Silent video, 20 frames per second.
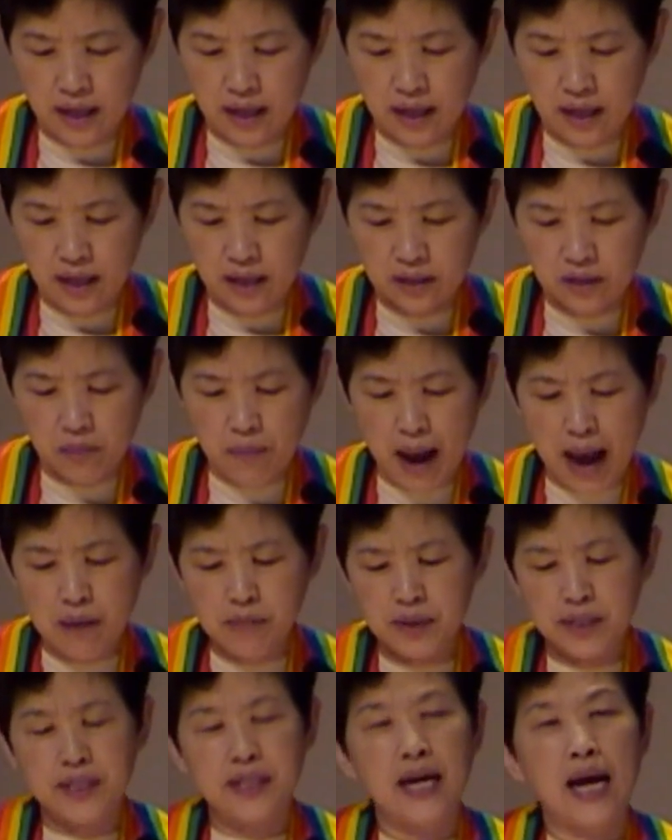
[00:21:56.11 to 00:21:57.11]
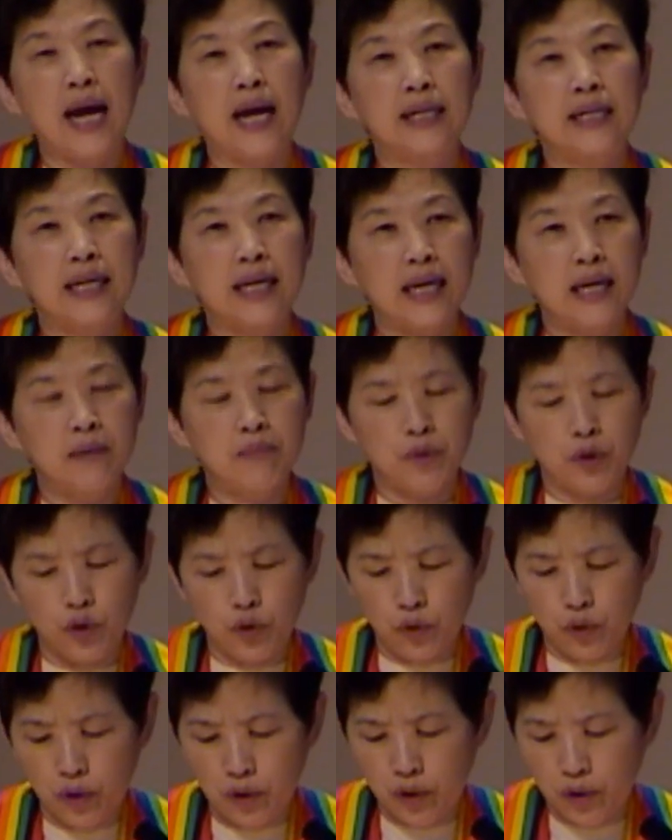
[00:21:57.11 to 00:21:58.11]
the Bible said, keep
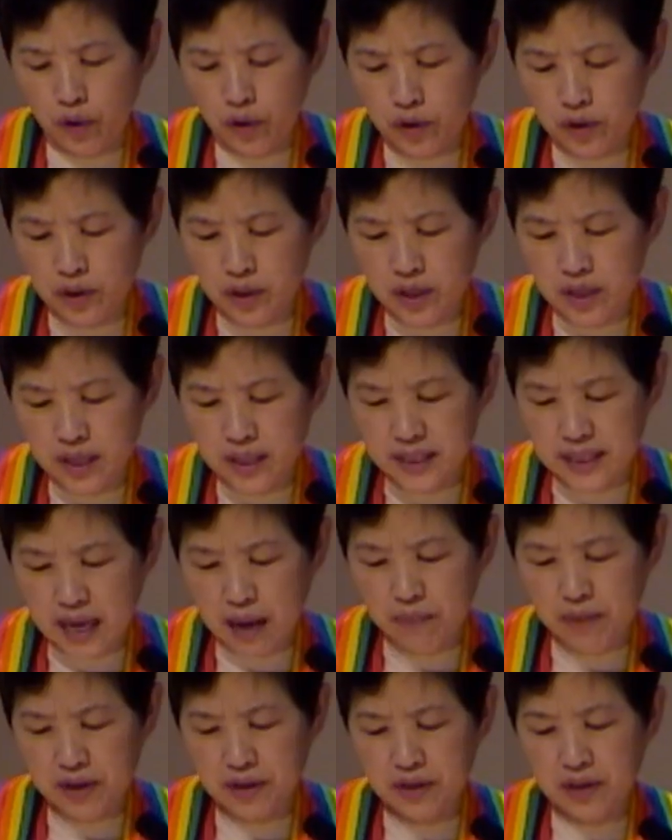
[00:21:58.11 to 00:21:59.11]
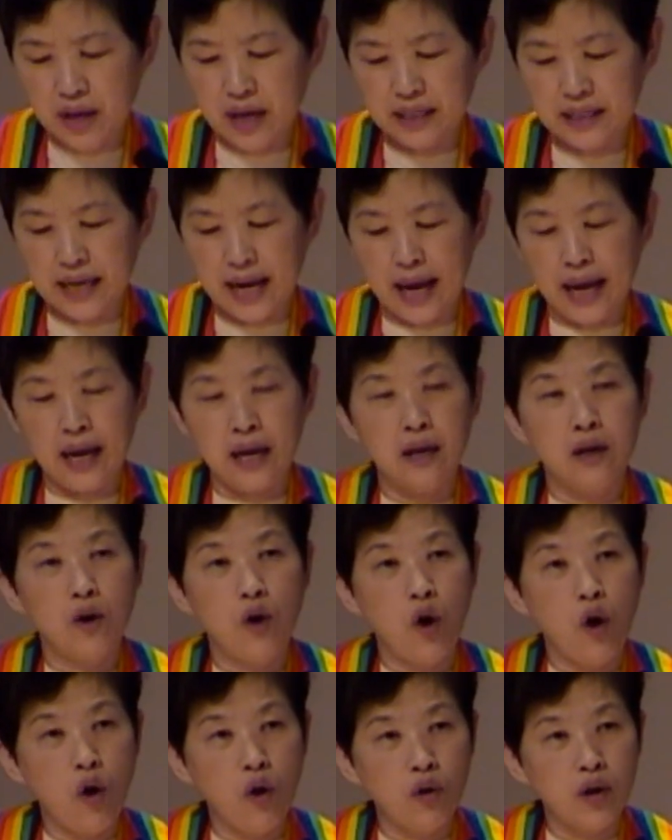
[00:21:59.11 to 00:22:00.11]
your Sabbath day
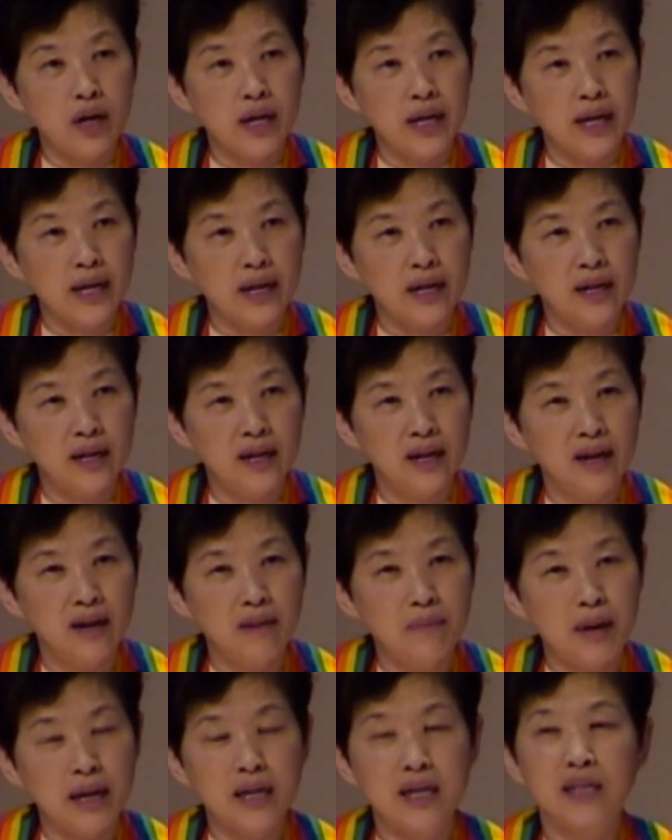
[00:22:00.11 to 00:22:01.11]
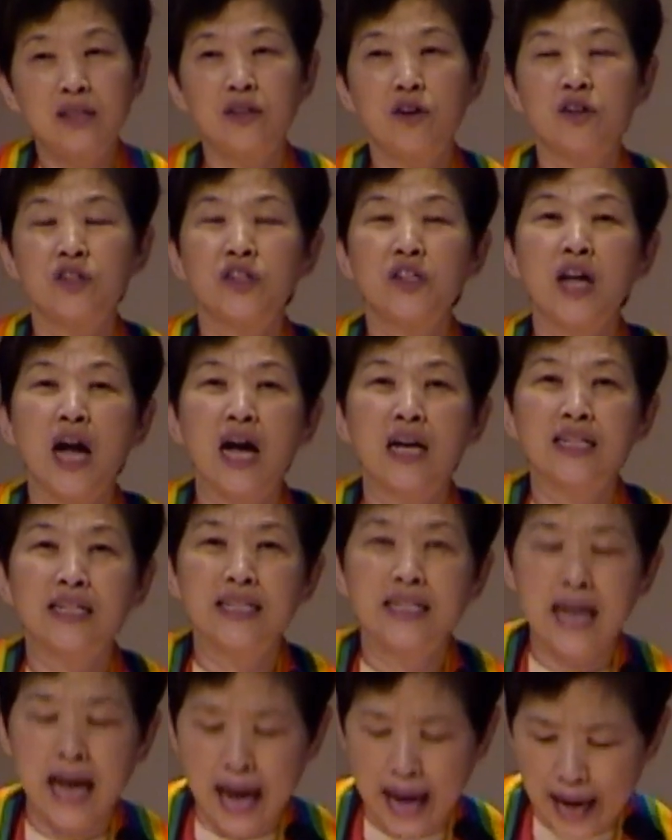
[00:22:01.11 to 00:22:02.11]
holy, but it does not
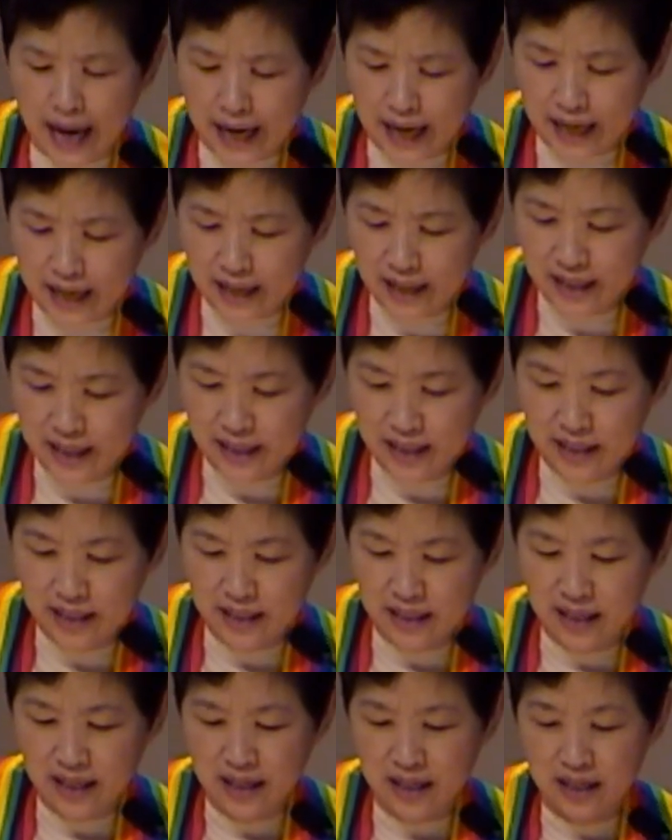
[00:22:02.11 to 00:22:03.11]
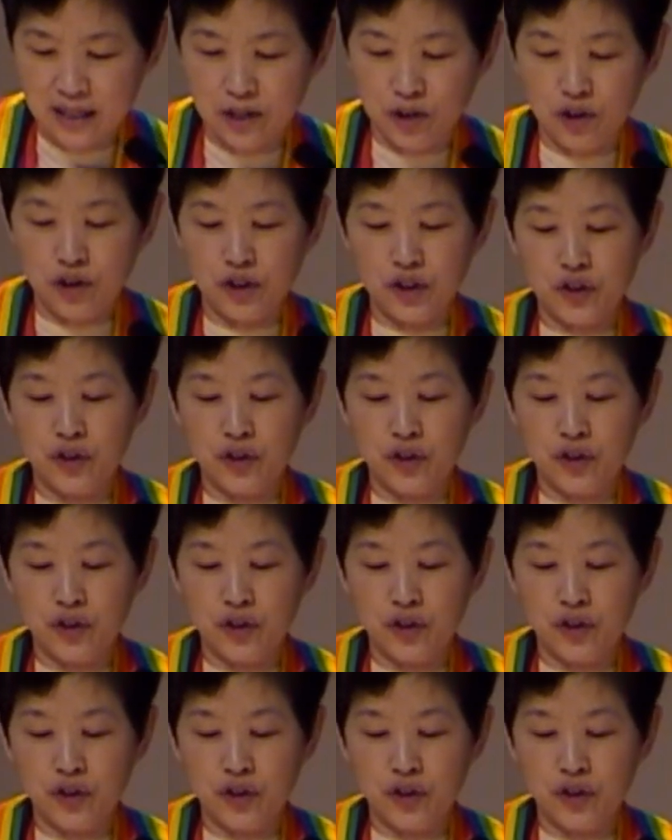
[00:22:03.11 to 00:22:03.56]
say you should